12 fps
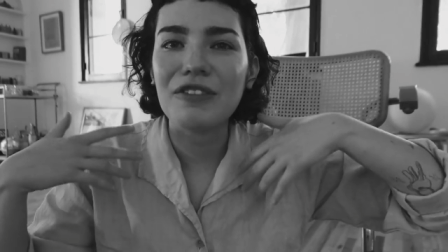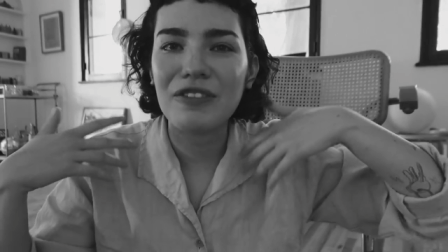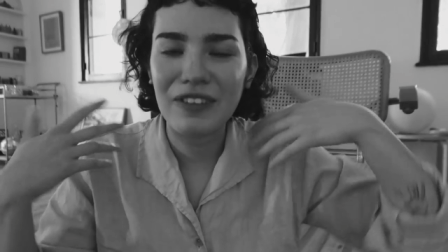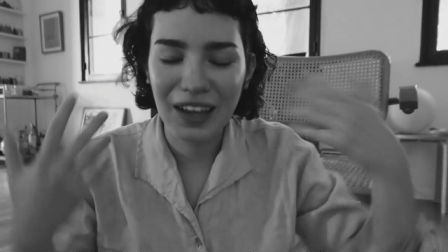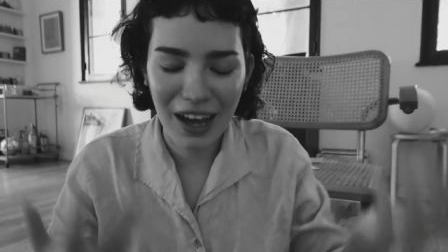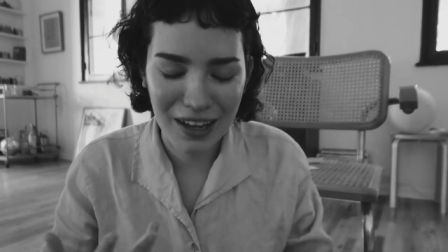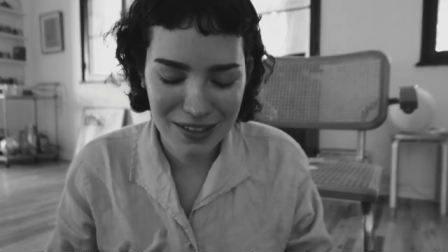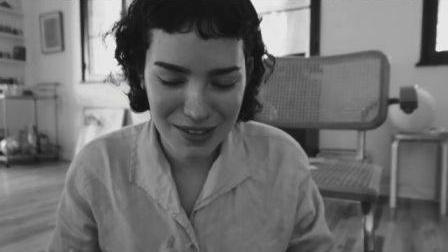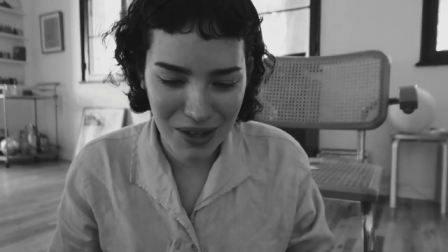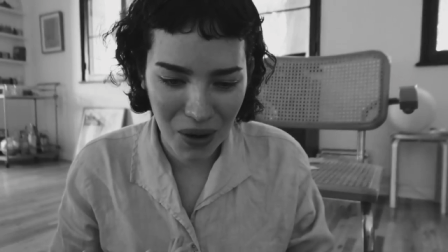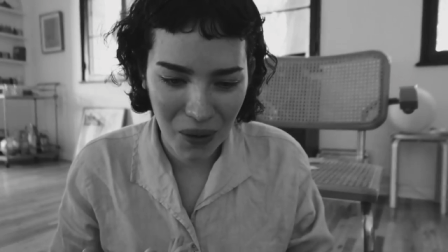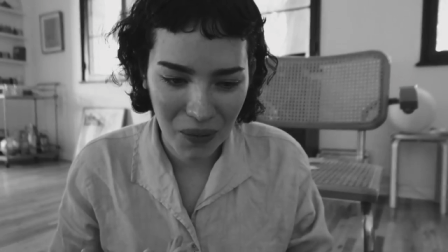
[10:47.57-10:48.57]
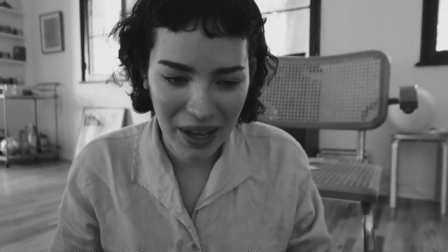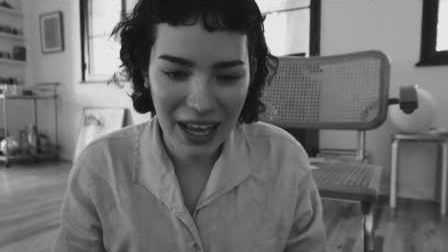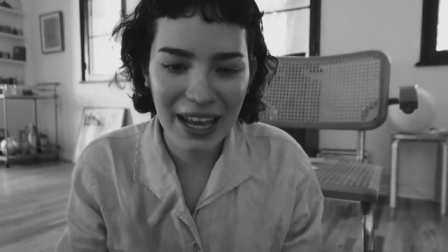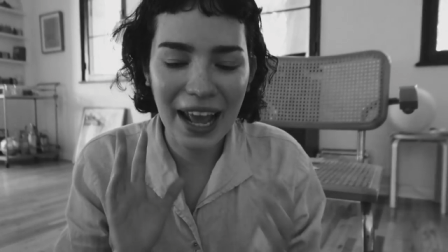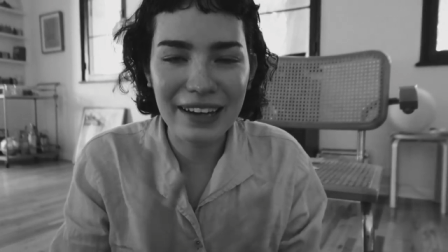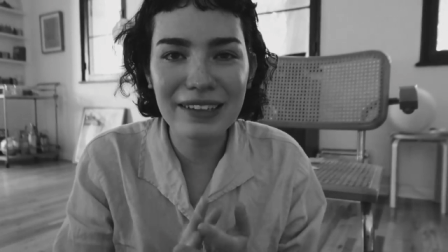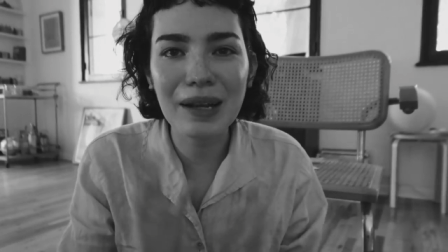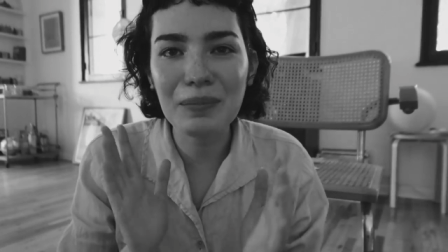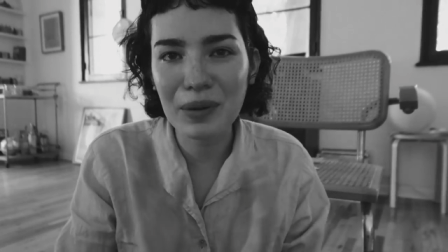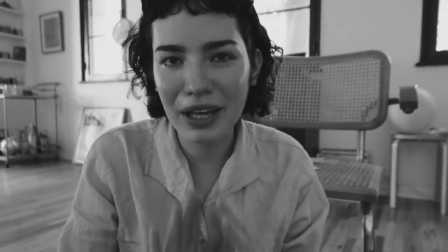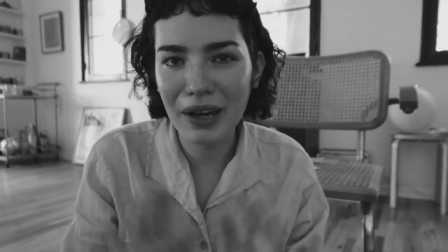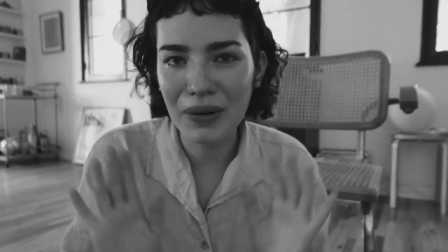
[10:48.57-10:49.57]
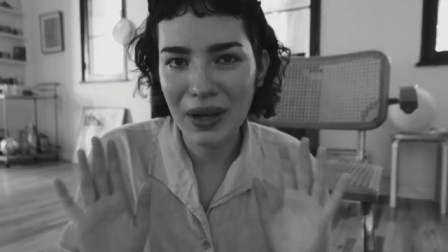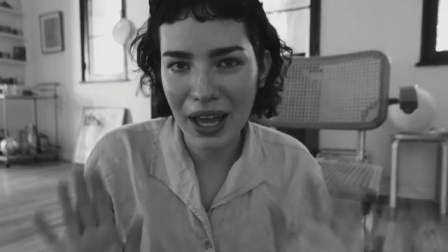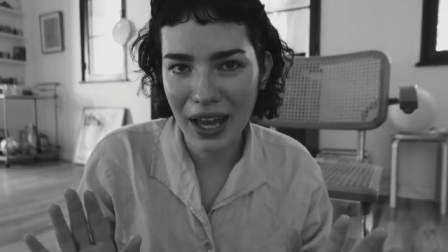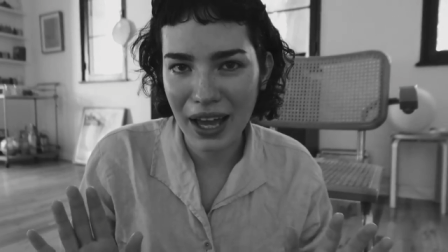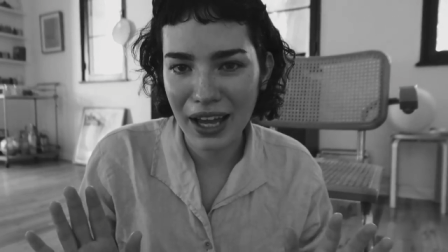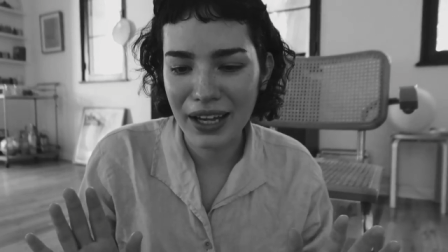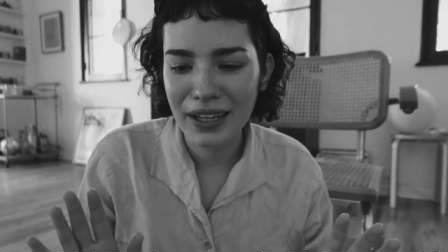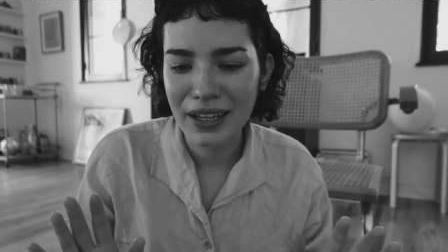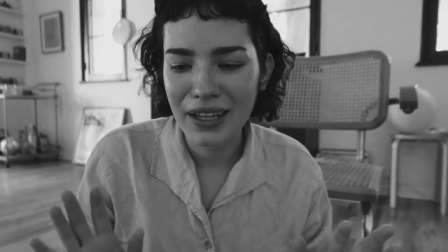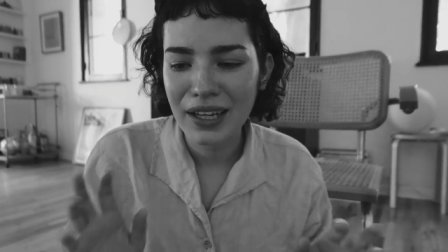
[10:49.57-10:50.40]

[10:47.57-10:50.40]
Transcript: fiasco. It ended up being okay,